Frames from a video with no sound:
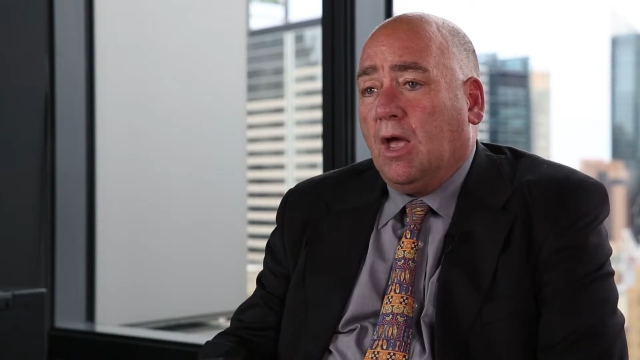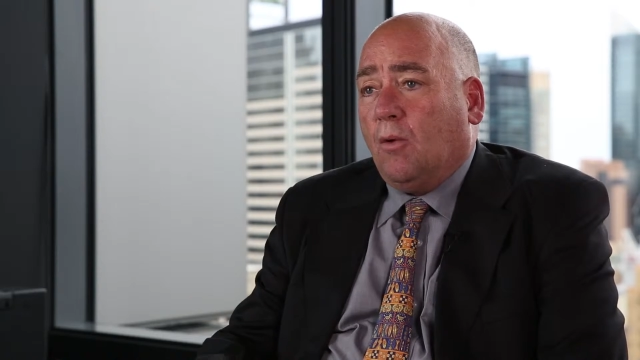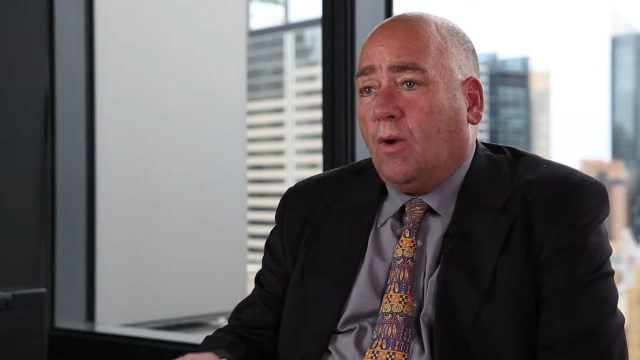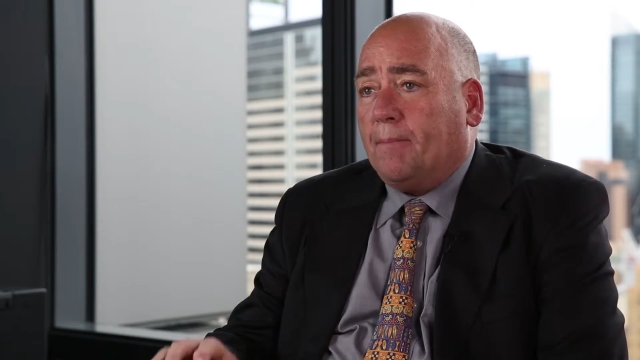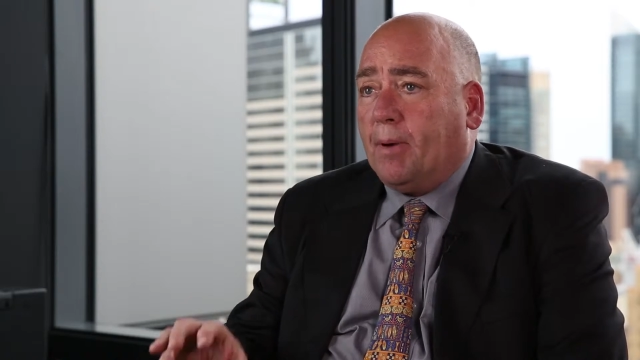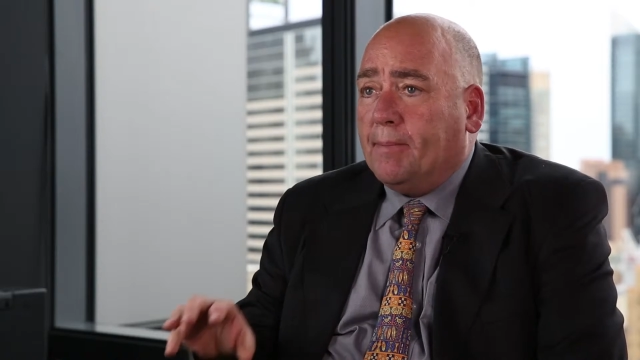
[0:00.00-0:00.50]

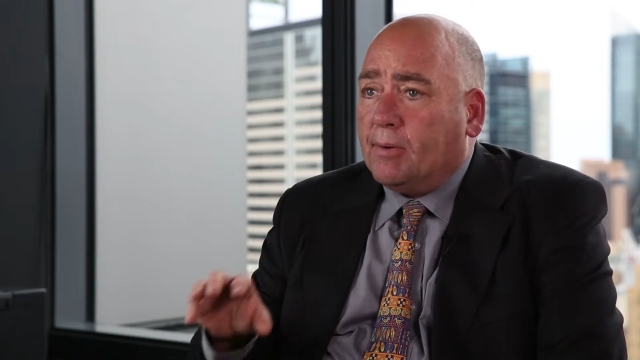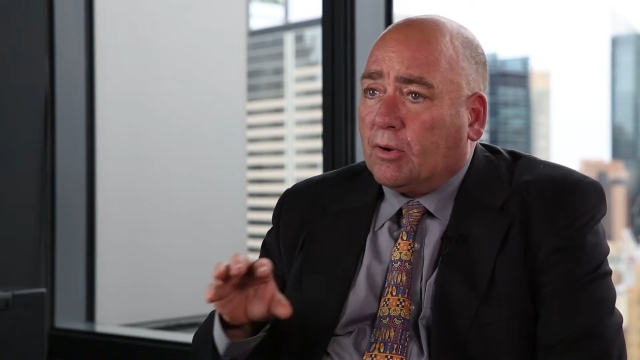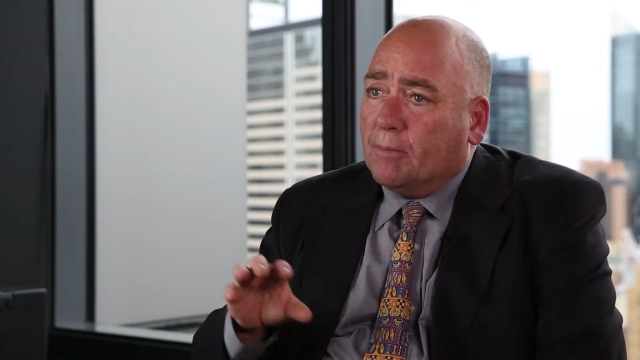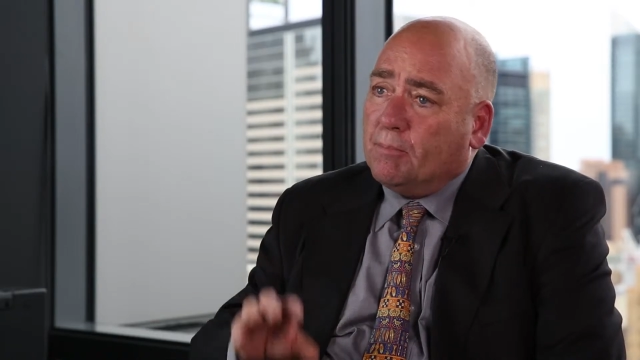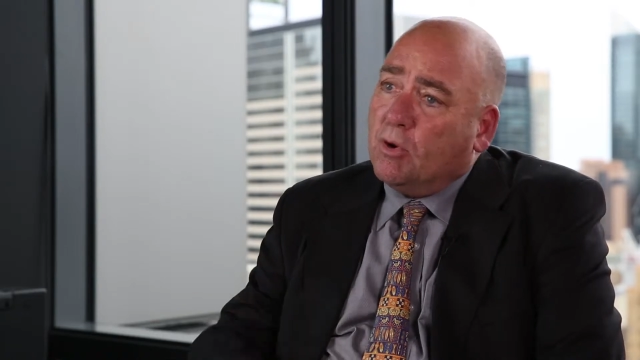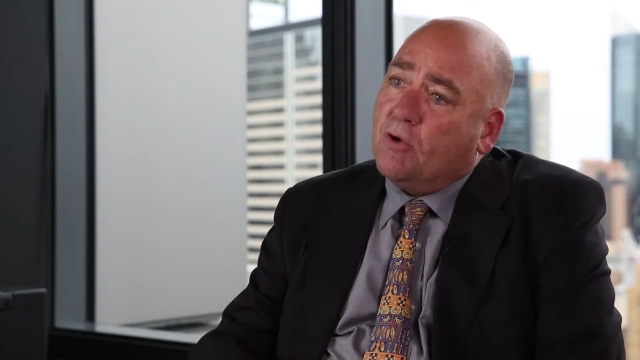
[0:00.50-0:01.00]
where people
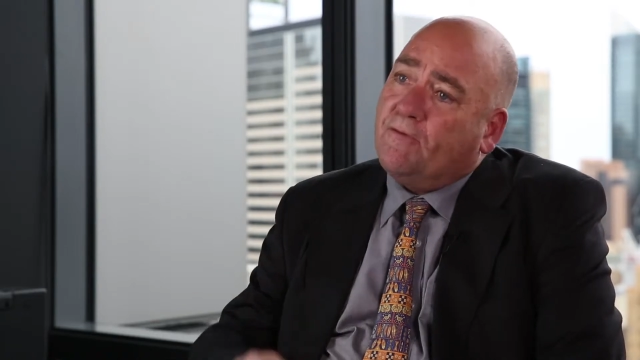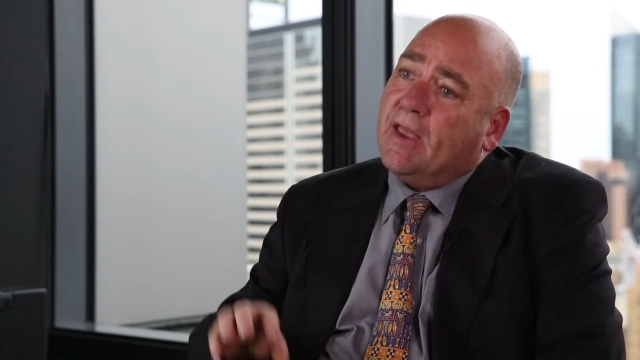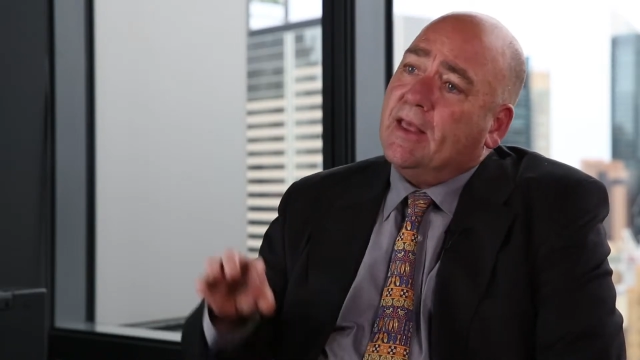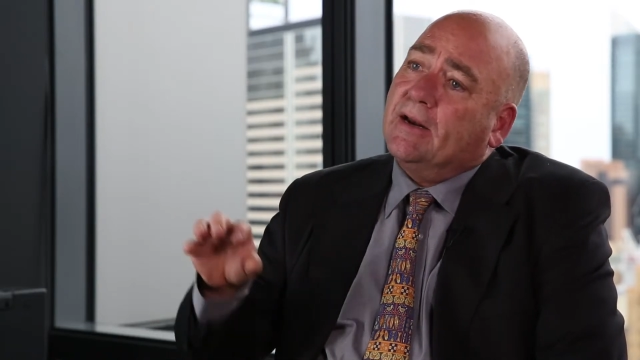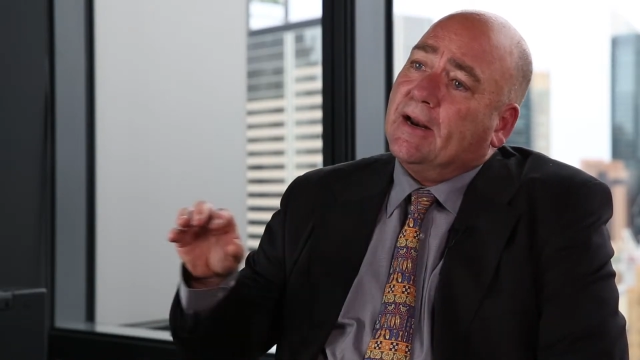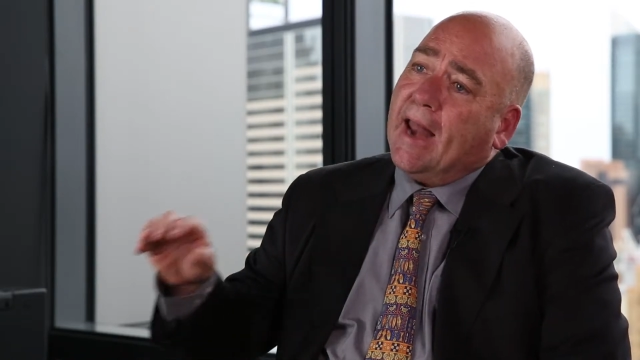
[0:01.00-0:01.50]
can move
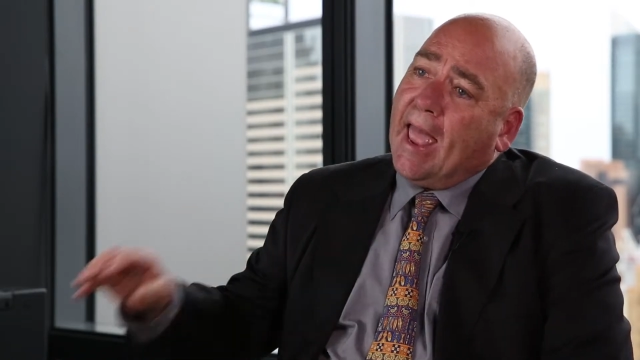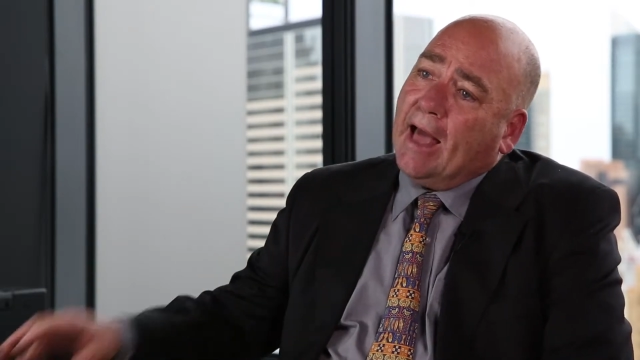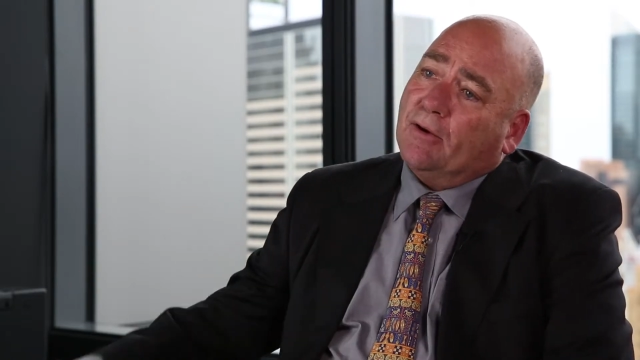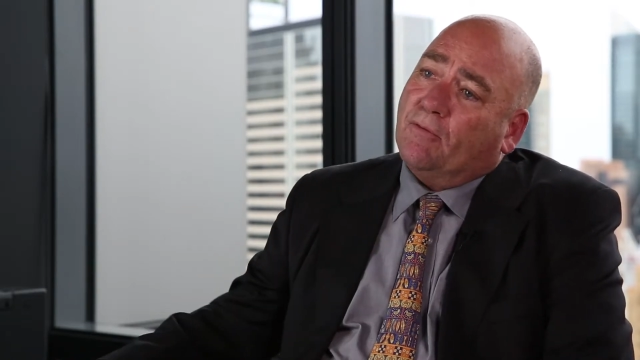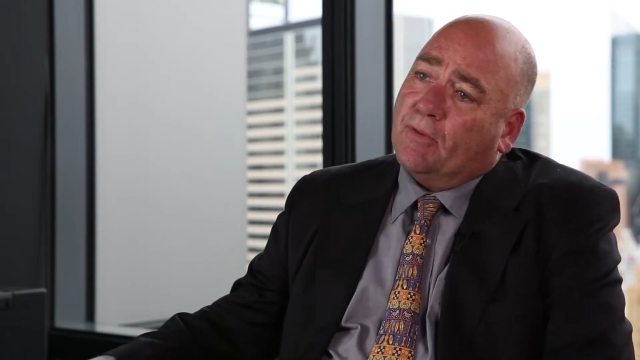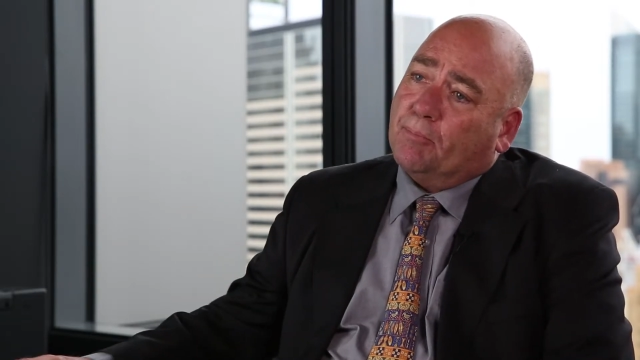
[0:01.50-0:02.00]
in and
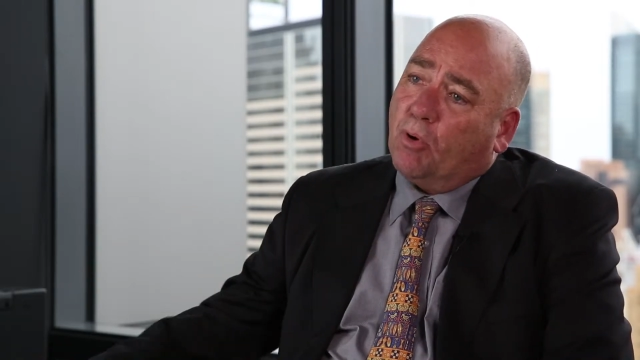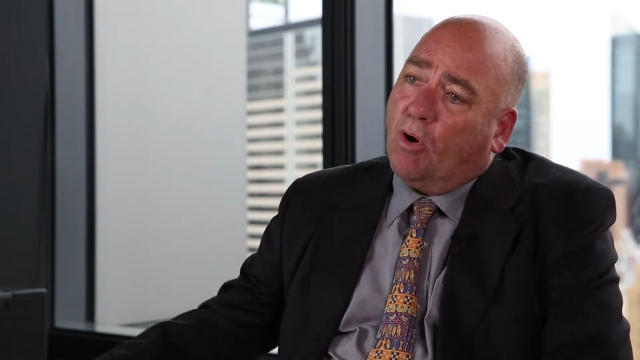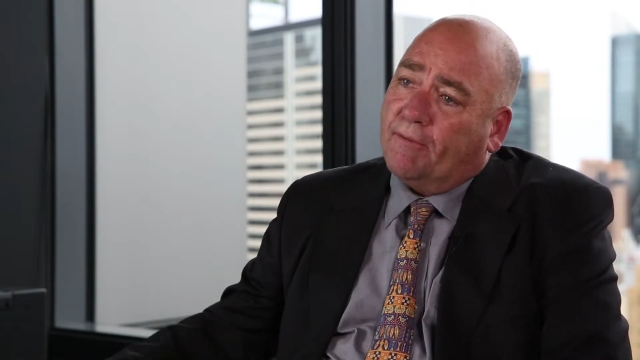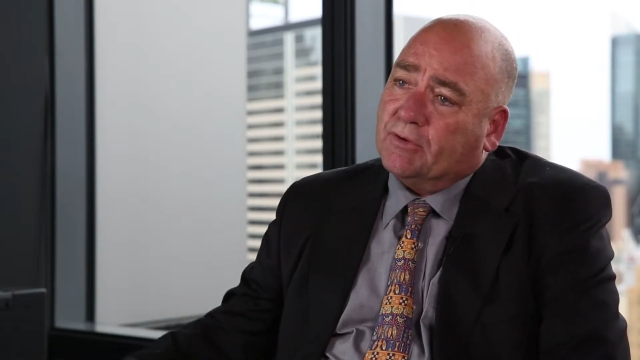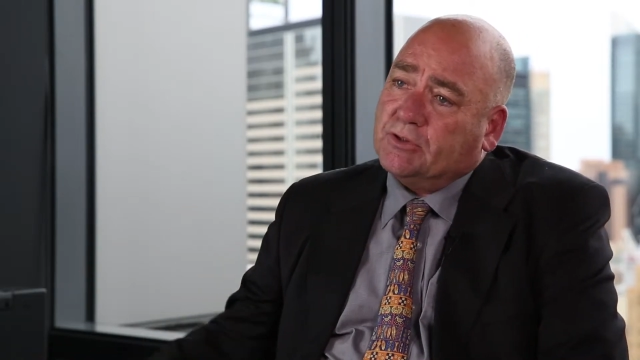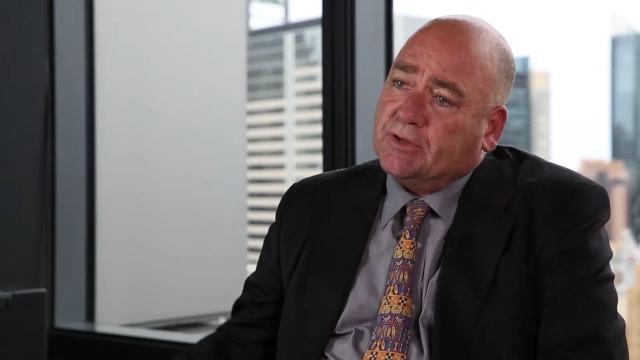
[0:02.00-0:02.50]
out of the
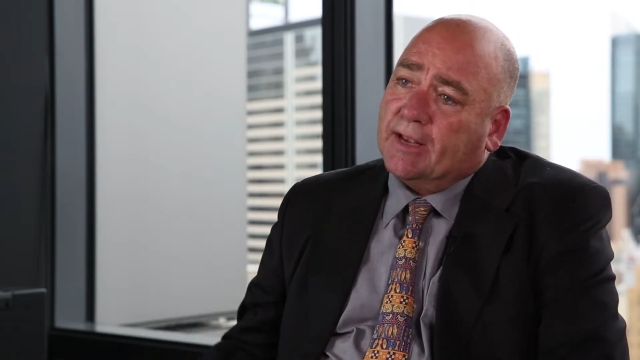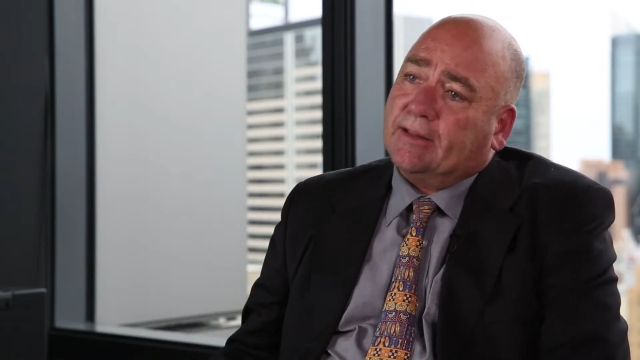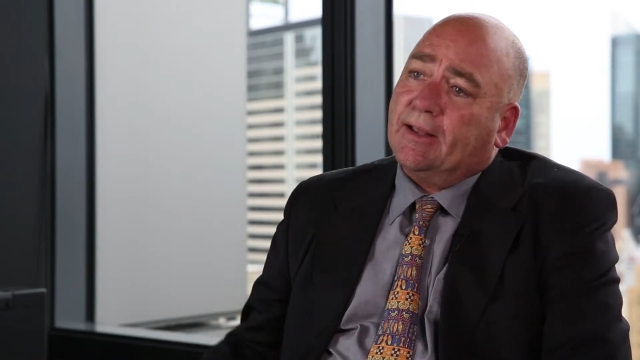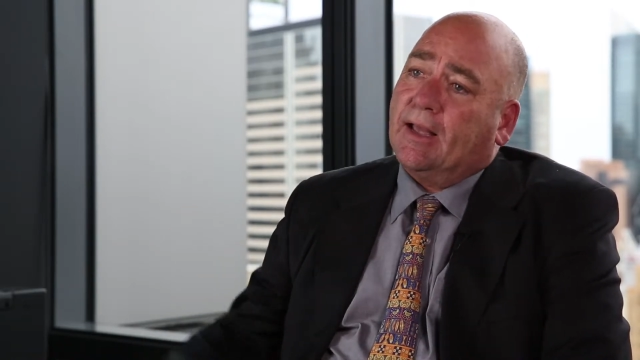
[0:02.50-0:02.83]
private sector,